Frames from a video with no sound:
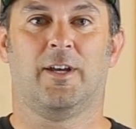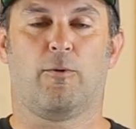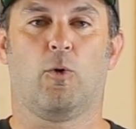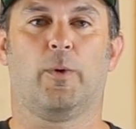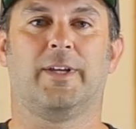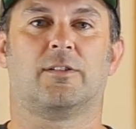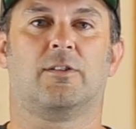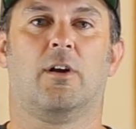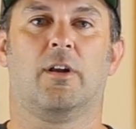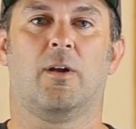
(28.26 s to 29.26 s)
Before we get
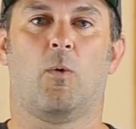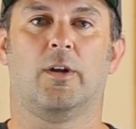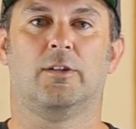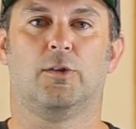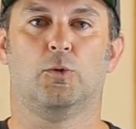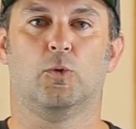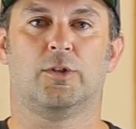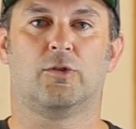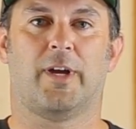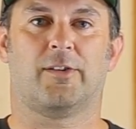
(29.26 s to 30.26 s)
started, I wanted to
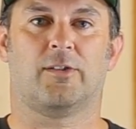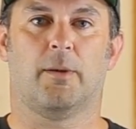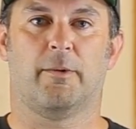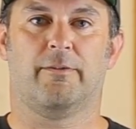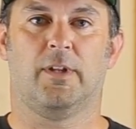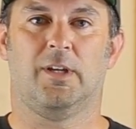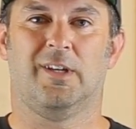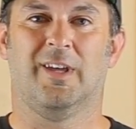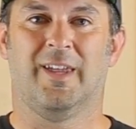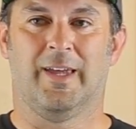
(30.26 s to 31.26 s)
address some of
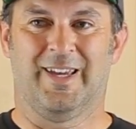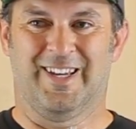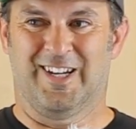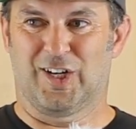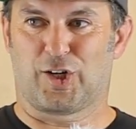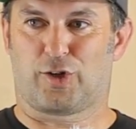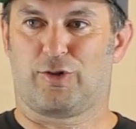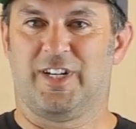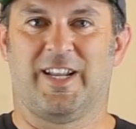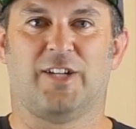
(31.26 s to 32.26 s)
the
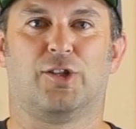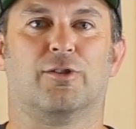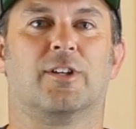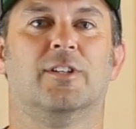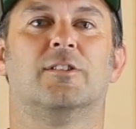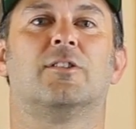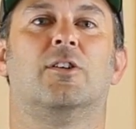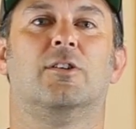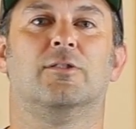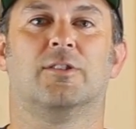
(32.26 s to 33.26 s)
credential
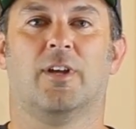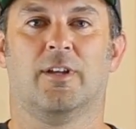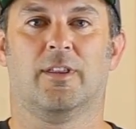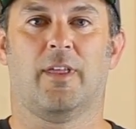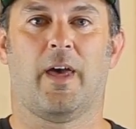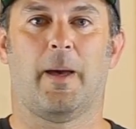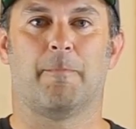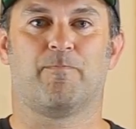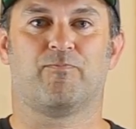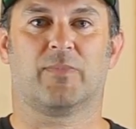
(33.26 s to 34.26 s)
concerns
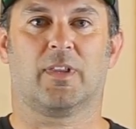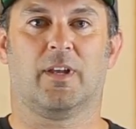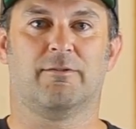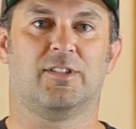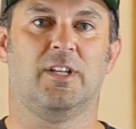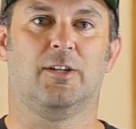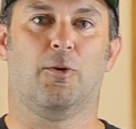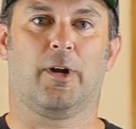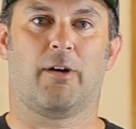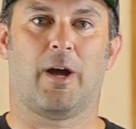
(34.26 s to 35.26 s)
that I've seen
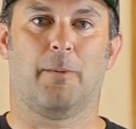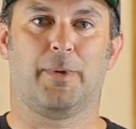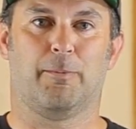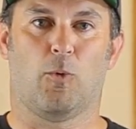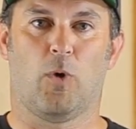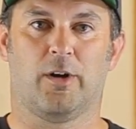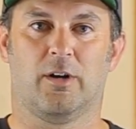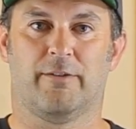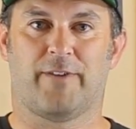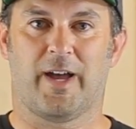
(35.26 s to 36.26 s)
going around. People
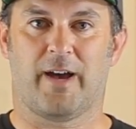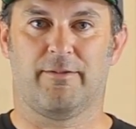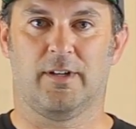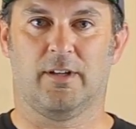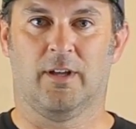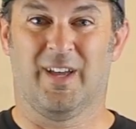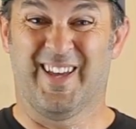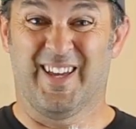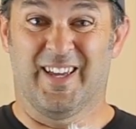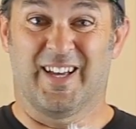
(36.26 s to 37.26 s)
wonder if I have the
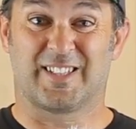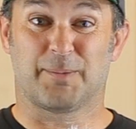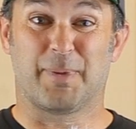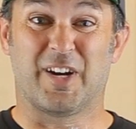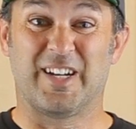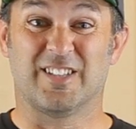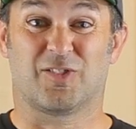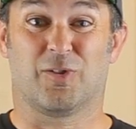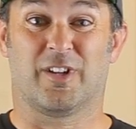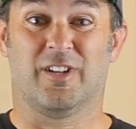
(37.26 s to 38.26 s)

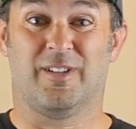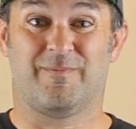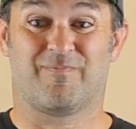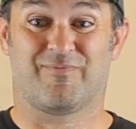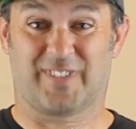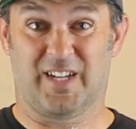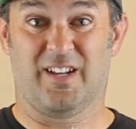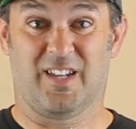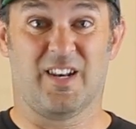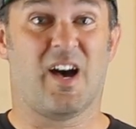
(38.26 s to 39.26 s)
experience or the kind
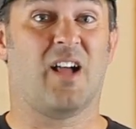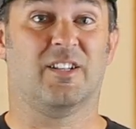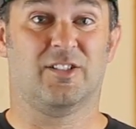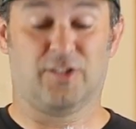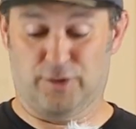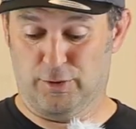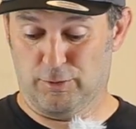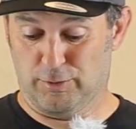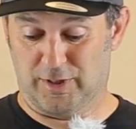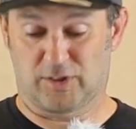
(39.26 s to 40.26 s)
of the knowledge
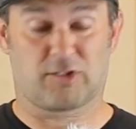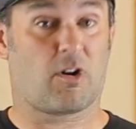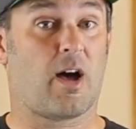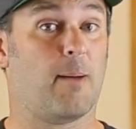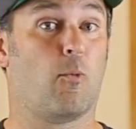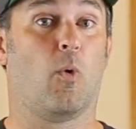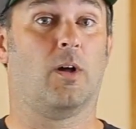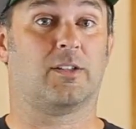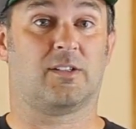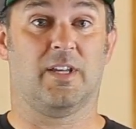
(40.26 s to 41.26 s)
to describe
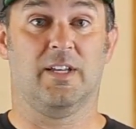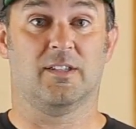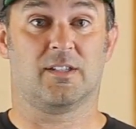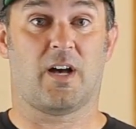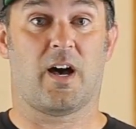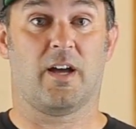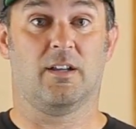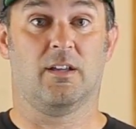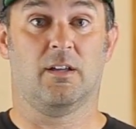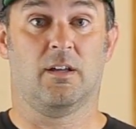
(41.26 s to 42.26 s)
what's inside